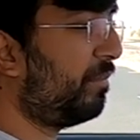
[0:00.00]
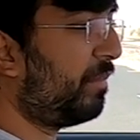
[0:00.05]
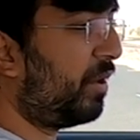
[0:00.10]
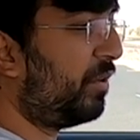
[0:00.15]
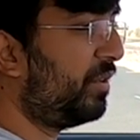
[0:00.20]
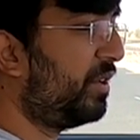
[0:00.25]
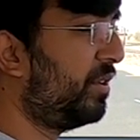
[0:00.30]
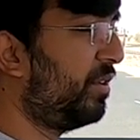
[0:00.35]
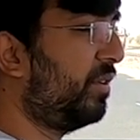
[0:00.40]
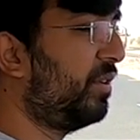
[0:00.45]

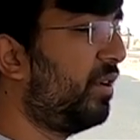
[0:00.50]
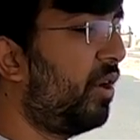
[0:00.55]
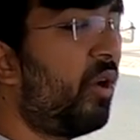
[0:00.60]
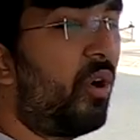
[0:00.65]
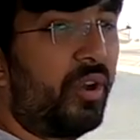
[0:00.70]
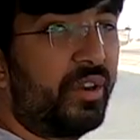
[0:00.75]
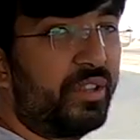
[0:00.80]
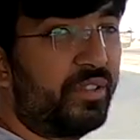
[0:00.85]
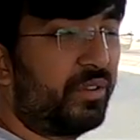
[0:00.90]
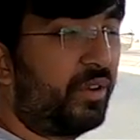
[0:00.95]
mounted on a
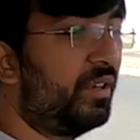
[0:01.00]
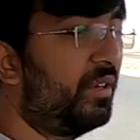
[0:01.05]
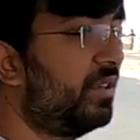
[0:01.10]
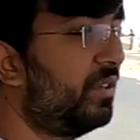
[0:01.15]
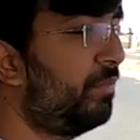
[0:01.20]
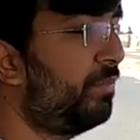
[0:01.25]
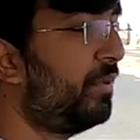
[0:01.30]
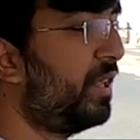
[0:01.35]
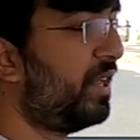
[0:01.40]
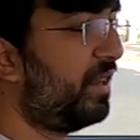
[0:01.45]

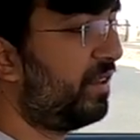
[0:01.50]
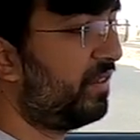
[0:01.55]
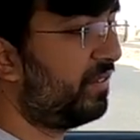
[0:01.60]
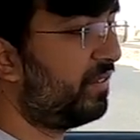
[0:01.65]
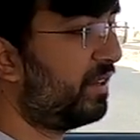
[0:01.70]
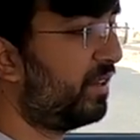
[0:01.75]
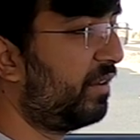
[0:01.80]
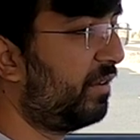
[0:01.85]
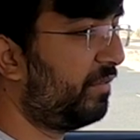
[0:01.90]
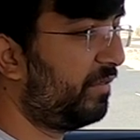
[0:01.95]
horizontal plane
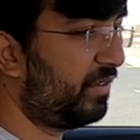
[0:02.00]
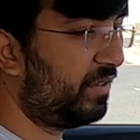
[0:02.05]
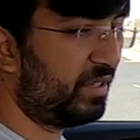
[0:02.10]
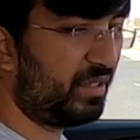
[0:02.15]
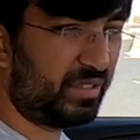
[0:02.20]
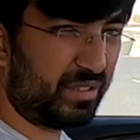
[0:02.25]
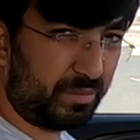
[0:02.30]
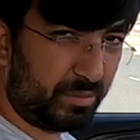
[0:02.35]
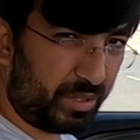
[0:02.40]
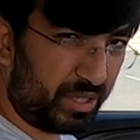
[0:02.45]
instead of a
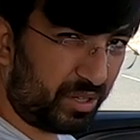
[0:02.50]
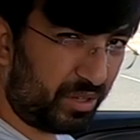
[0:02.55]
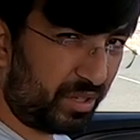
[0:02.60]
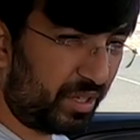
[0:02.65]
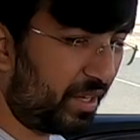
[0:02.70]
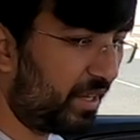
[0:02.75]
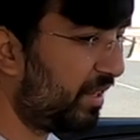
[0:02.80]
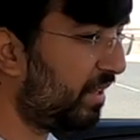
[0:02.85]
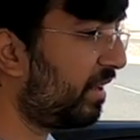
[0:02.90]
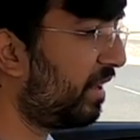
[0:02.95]
little bit on
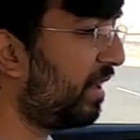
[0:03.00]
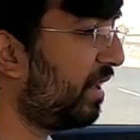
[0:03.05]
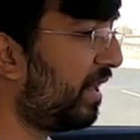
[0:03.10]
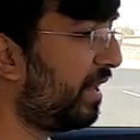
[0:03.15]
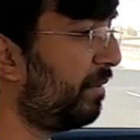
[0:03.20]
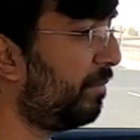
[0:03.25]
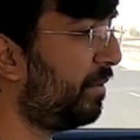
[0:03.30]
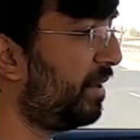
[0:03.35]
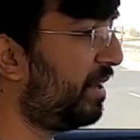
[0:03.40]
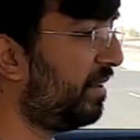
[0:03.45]
an
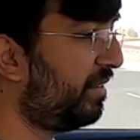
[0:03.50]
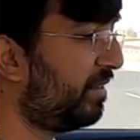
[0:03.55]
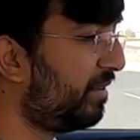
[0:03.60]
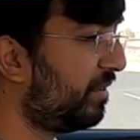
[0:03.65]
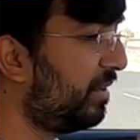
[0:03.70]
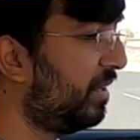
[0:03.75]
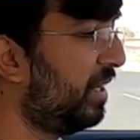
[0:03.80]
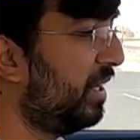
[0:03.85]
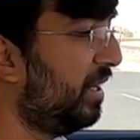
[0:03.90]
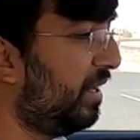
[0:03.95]
inclined plane
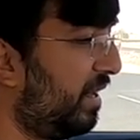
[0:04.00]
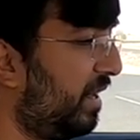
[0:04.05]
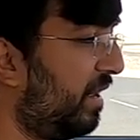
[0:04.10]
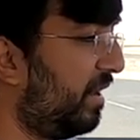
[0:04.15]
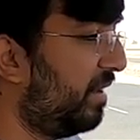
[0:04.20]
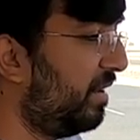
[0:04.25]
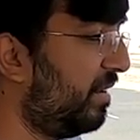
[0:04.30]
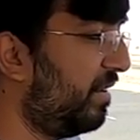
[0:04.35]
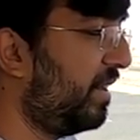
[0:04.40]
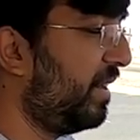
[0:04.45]
so
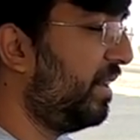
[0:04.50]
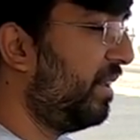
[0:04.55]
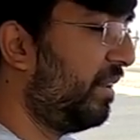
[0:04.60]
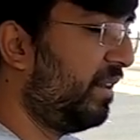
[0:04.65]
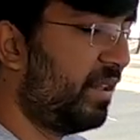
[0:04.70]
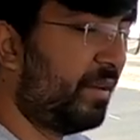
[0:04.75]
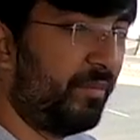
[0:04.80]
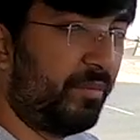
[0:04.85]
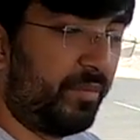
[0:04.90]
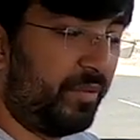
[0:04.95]
yeah reading
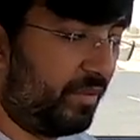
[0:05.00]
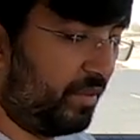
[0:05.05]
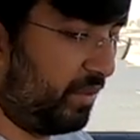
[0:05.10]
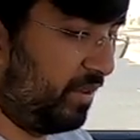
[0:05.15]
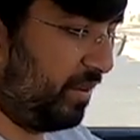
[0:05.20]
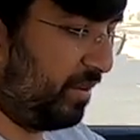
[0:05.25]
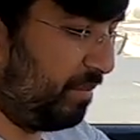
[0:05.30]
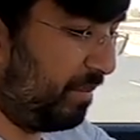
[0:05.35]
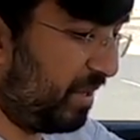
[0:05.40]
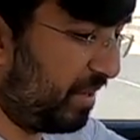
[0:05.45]
them is
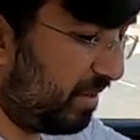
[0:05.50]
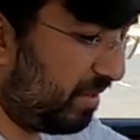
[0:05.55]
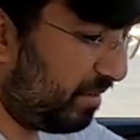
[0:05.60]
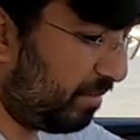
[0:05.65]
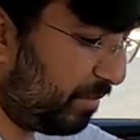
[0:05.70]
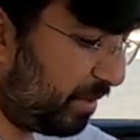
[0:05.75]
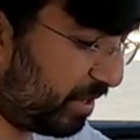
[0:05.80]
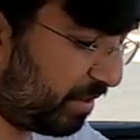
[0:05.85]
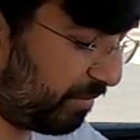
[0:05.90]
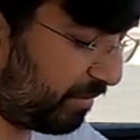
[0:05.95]
going to be a little
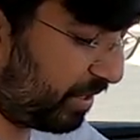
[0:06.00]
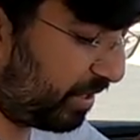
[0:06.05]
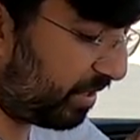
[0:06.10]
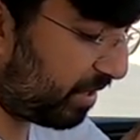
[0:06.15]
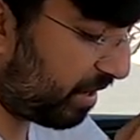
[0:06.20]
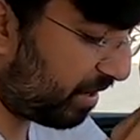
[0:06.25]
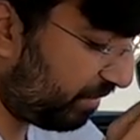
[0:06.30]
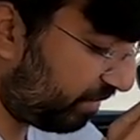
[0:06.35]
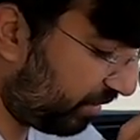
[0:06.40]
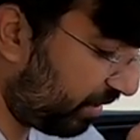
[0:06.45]
bit of a
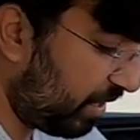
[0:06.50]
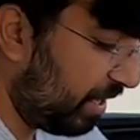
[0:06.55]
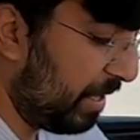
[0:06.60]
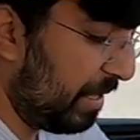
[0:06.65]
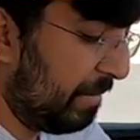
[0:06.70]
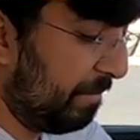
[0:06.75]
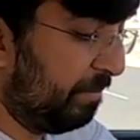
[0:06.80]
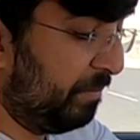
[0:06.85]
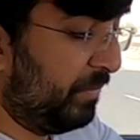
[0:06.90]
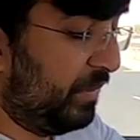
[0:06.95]
task
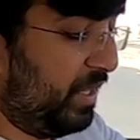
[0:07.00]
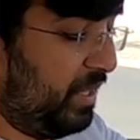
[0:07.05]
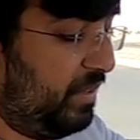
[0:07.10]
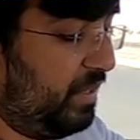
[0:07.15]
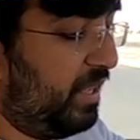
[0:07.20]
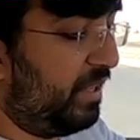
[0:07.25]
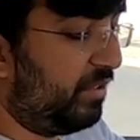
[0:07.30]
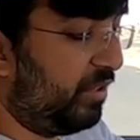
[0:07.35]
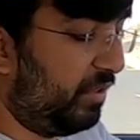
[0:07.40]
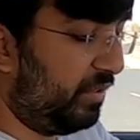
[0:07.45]

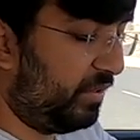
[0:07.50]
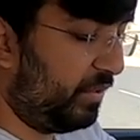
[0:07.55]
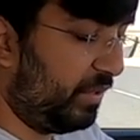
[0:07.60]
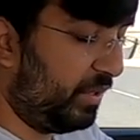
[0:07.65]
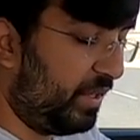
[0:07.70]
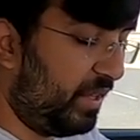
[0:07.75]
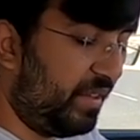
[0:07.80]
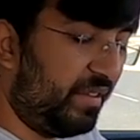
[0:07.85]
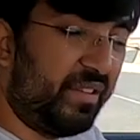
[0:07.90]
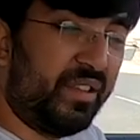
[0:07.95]
there's also
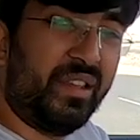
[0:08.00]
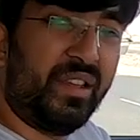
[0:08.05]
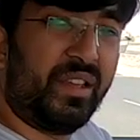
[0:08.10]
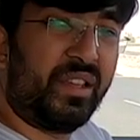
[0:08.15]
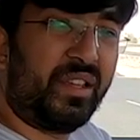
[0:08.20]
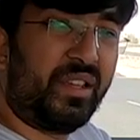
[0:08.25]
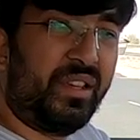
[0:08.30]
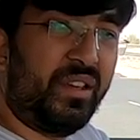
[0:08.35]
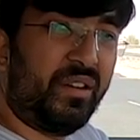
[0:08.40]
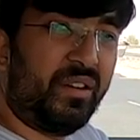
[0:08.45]
this
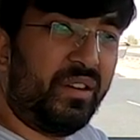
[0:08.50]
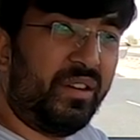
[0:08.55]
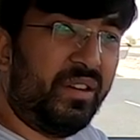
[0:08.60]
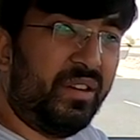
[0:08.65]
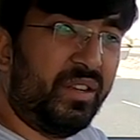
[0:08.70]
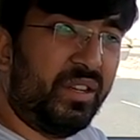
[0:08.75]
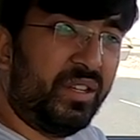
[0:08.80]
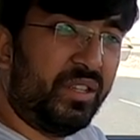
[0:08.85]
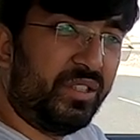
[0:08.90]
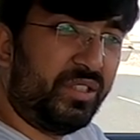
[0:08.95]
gear
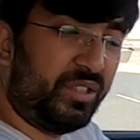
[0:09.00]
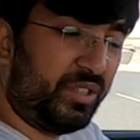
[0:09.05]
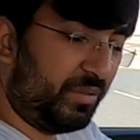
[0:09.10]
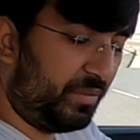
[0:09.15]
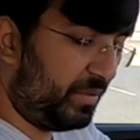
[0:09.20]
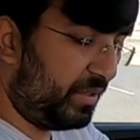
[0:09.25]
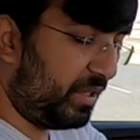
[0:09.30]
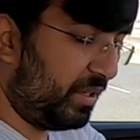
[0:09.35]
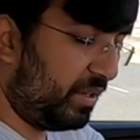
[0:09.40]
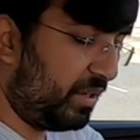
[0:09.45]

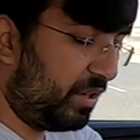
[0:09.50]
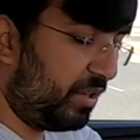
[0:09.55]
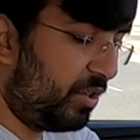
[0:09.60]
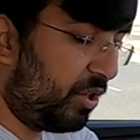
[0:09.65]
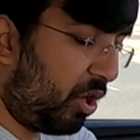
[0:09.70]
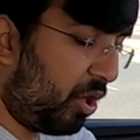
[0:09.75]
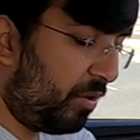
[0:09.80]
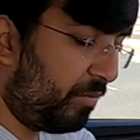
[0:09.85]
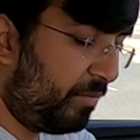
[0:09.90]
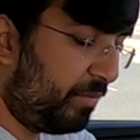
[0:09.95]
shifter
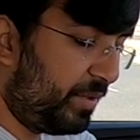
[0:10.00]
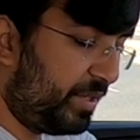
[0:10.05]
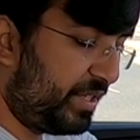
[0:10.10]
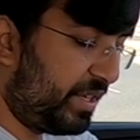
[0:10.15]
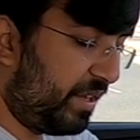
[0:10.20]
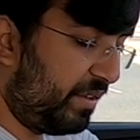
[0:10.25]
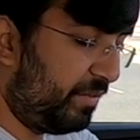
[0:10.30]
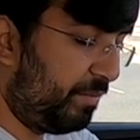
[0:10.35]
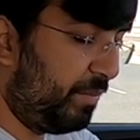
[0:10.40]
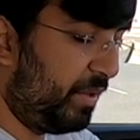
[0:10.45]
knob which
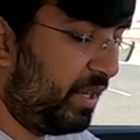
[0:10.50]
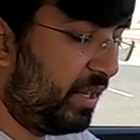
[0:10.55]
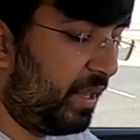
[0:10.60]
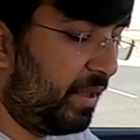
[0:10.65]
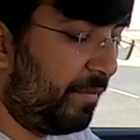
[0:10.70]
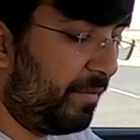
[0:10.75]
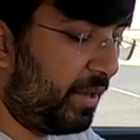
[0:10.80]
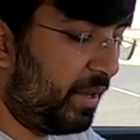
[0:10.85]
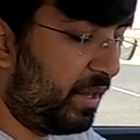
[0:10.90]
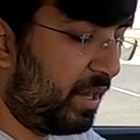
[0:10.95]
has been
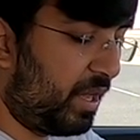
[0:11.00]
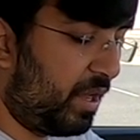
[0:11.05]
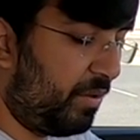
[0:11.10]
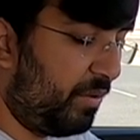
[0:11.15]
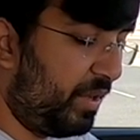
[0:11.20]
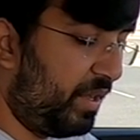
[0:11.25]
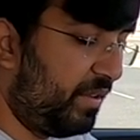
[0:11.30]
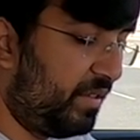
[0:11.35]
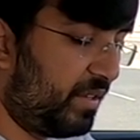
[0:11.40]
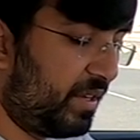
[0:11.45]
given now
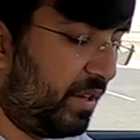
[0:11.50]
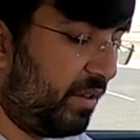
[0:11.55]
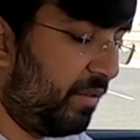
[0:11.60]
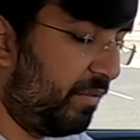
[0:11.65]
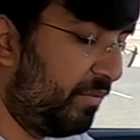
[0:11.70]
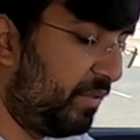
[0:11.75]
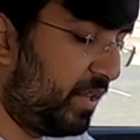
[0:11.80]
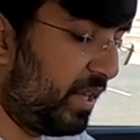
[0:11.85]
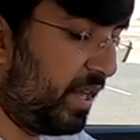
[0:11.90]
instead of